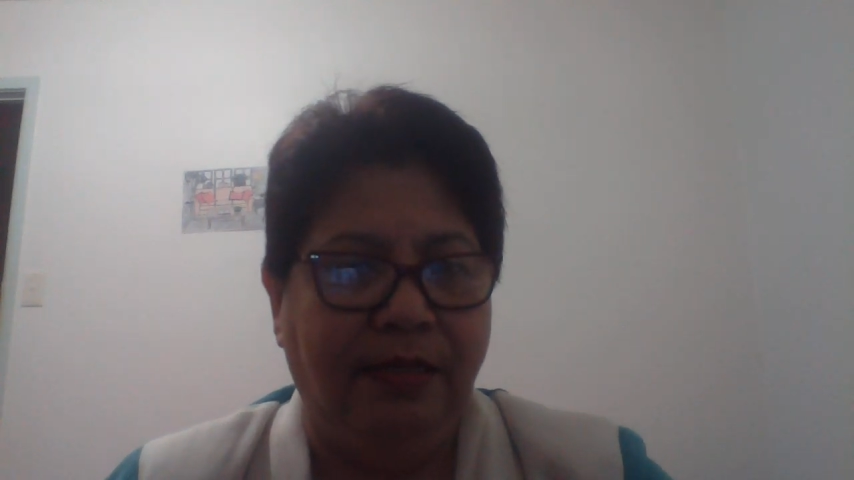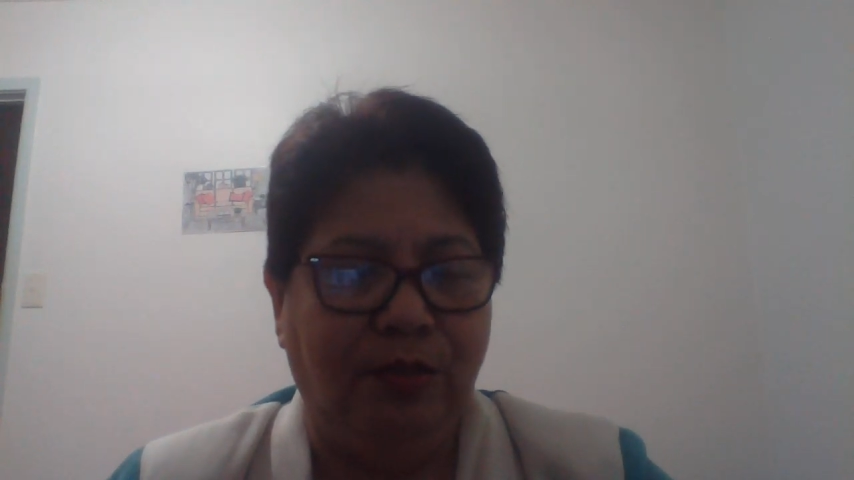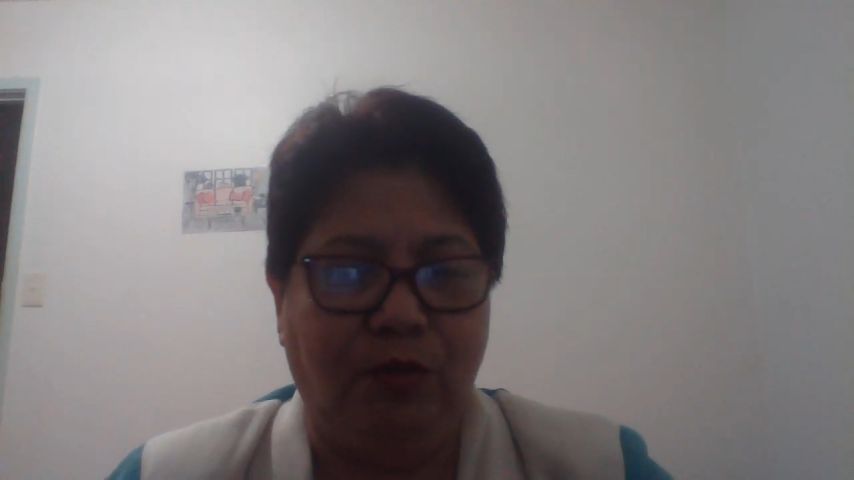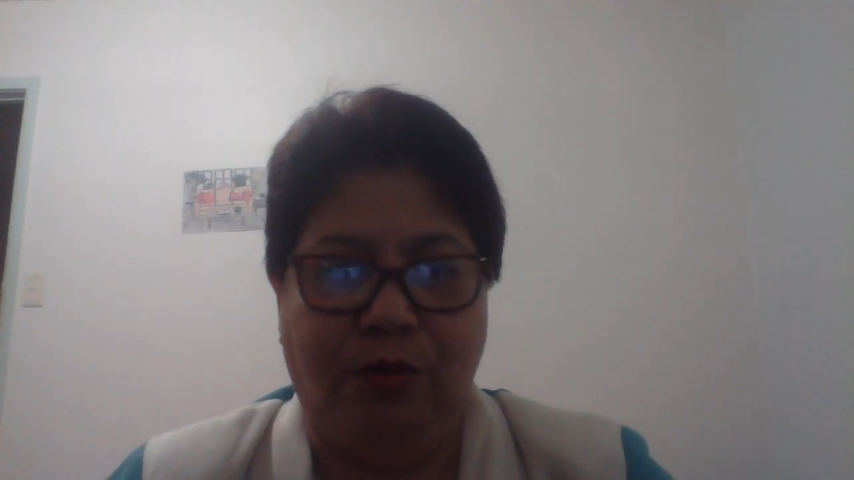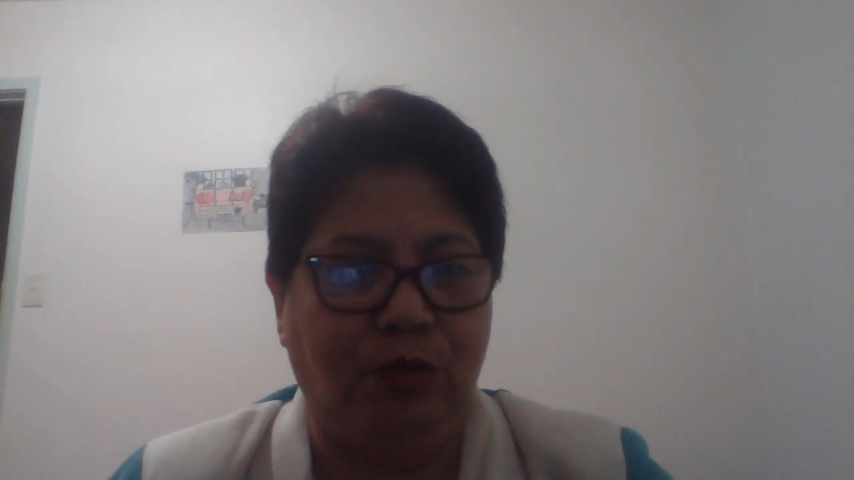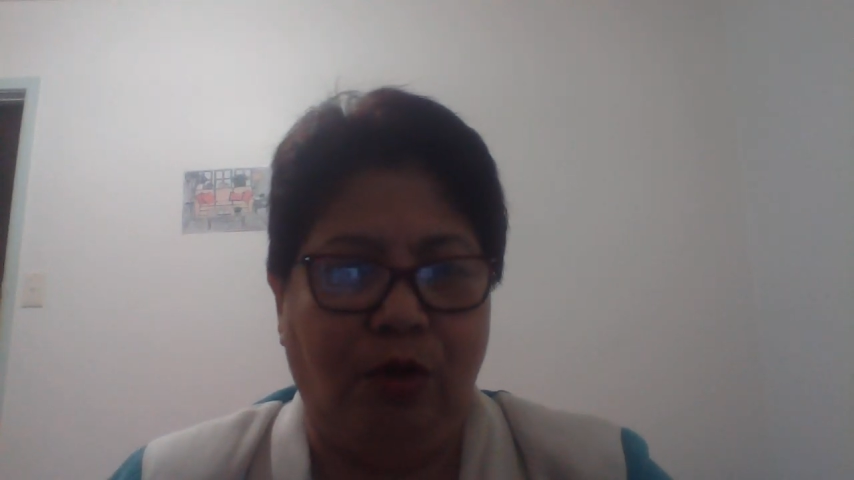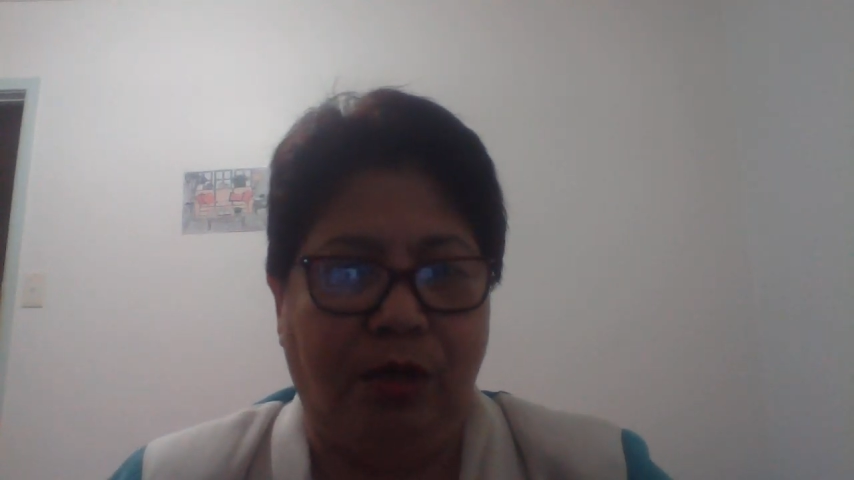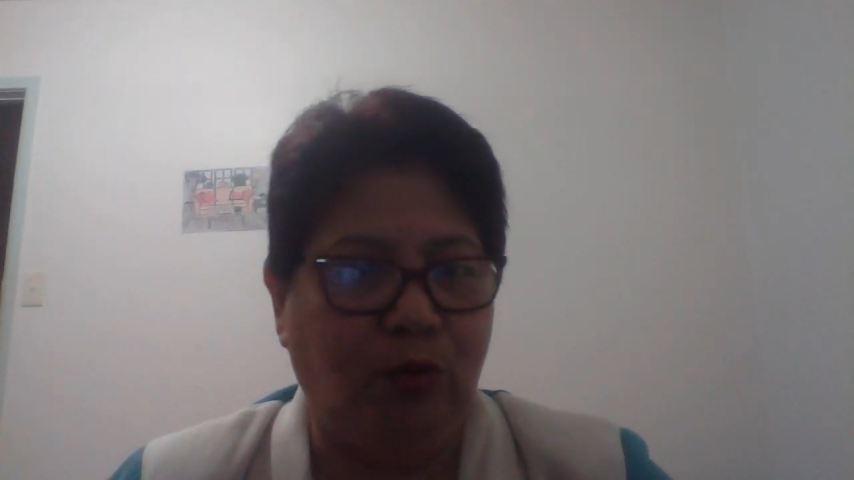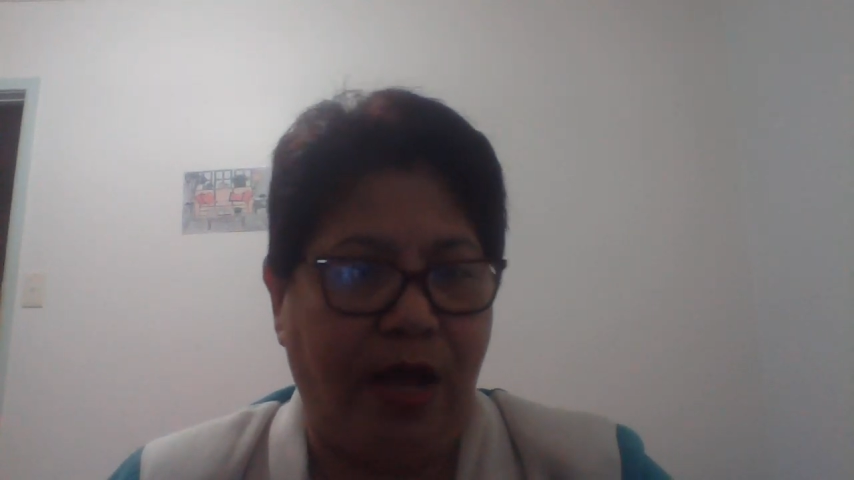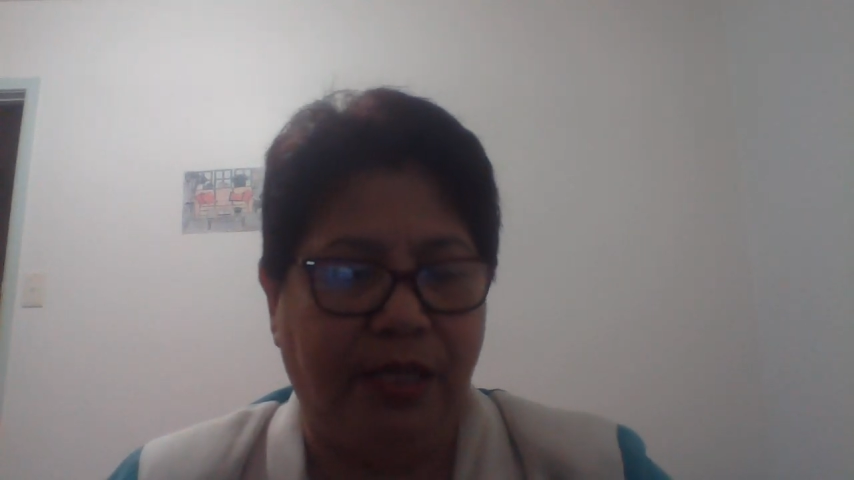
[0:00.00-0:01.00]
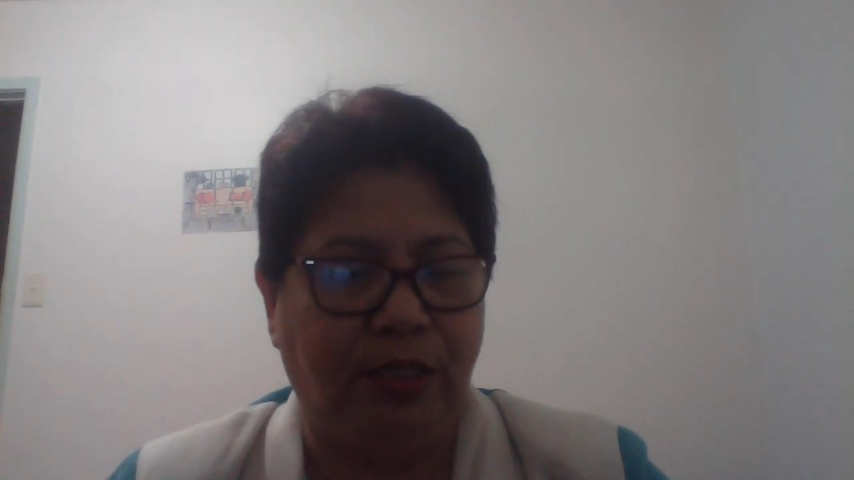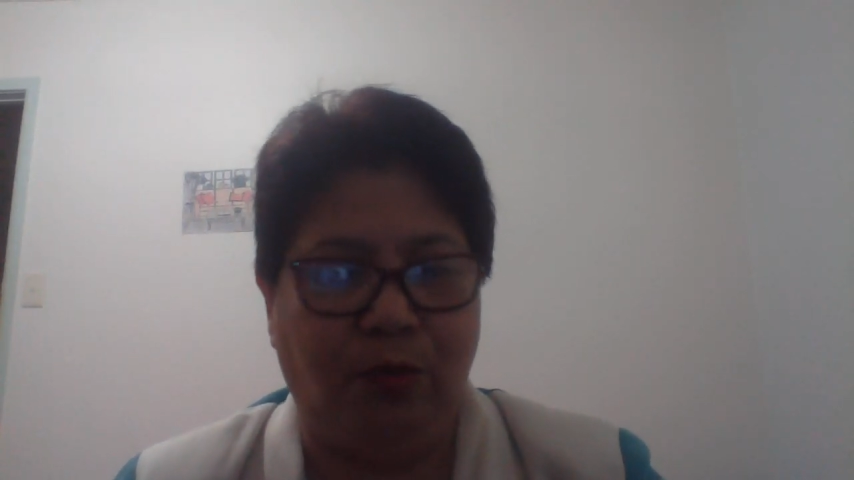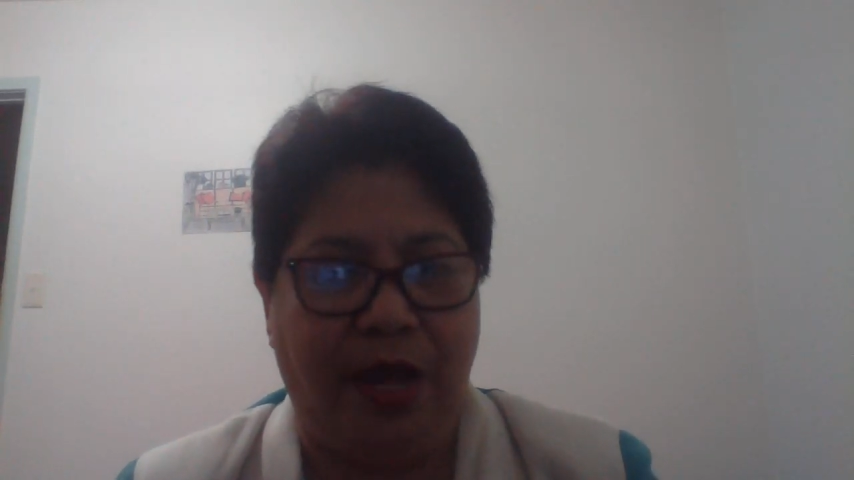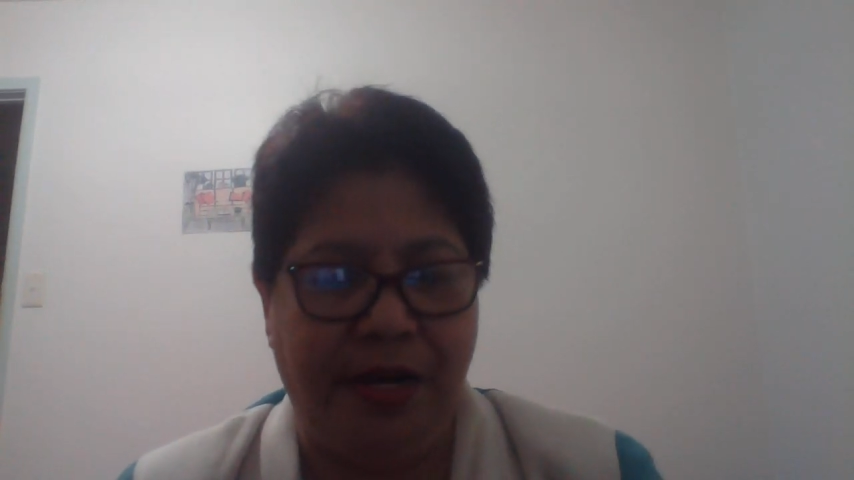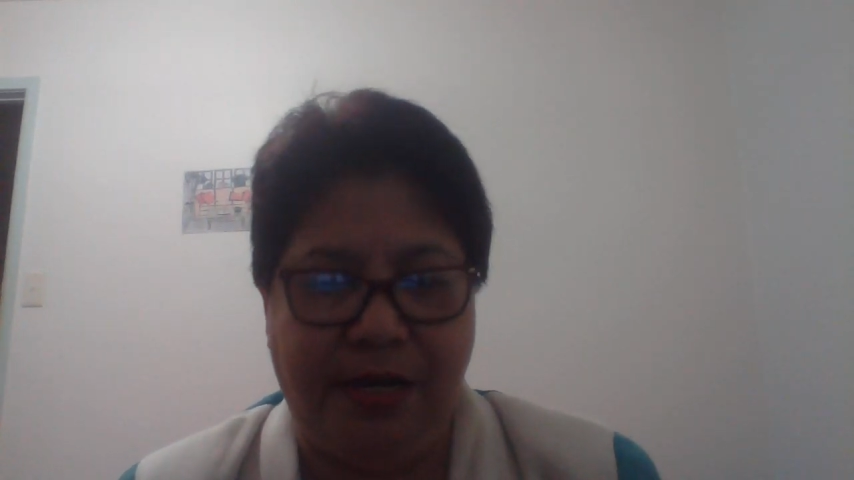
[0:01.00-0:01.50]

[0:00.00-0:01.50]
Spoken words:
So to us, we are